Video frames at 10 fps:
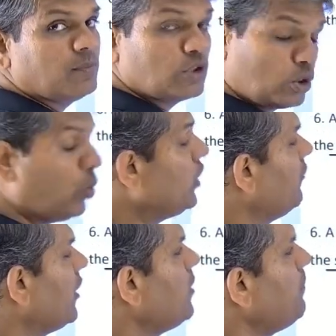two
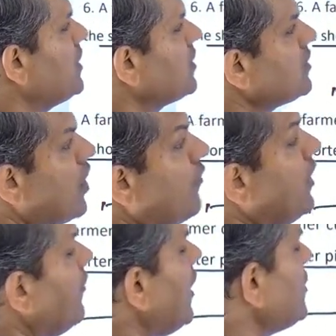different pieces of
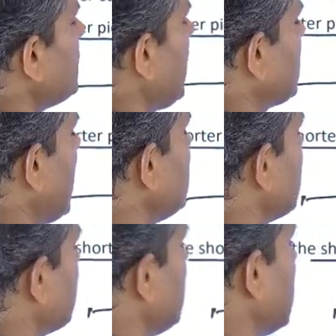different
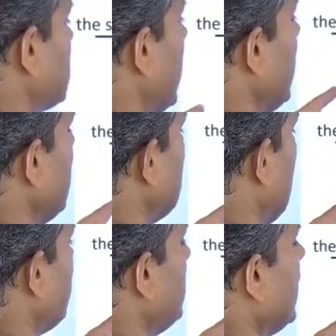sizes. That's why
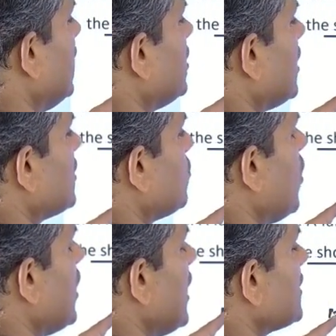I've made it as
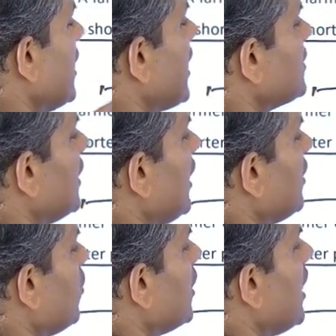one as larger and
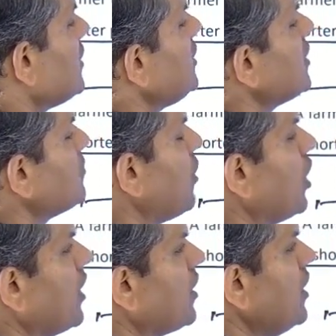one as
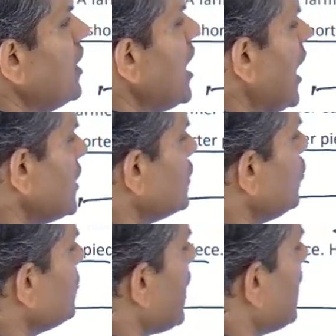smaller.
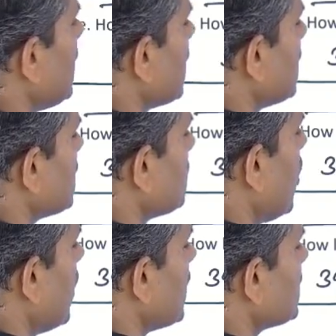Assume that the
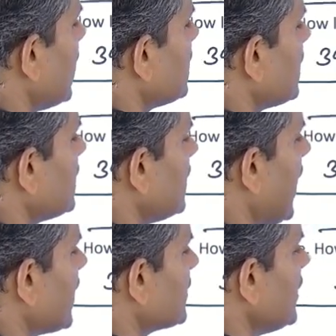smaller size is
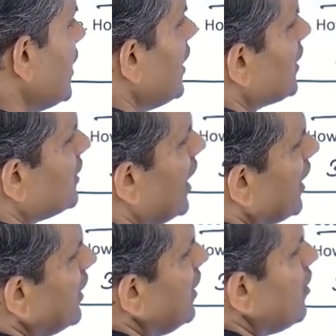x.
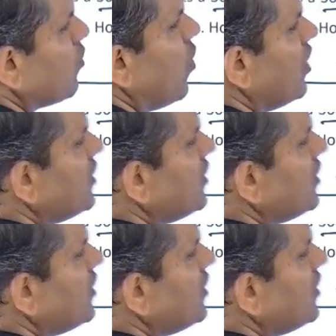Then what